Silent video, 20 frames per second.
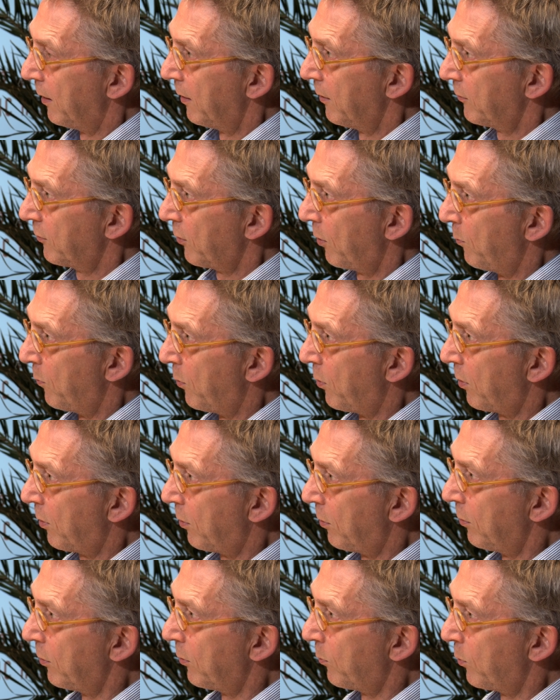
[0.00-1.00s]
So more
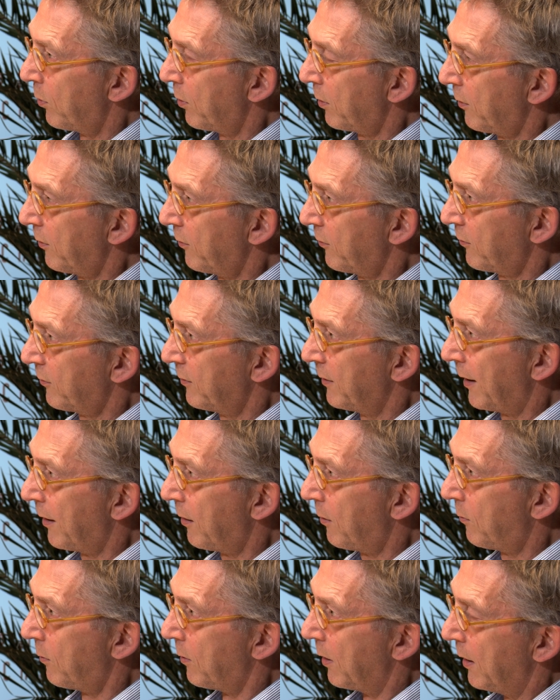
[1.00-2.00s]
older workers
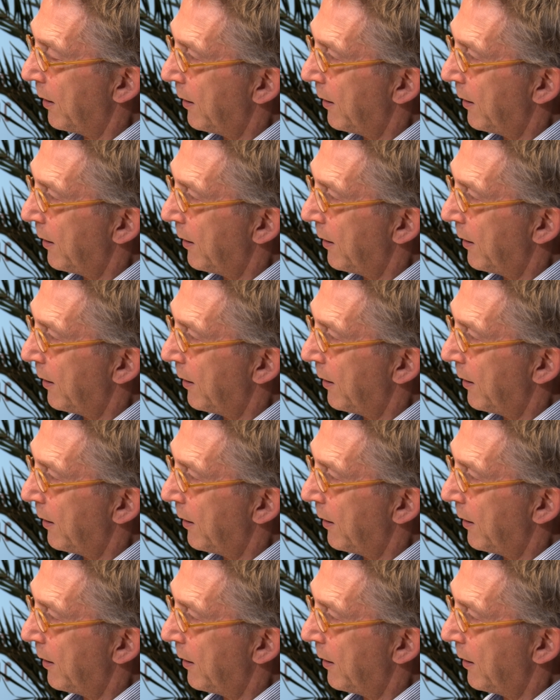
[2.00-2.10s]
now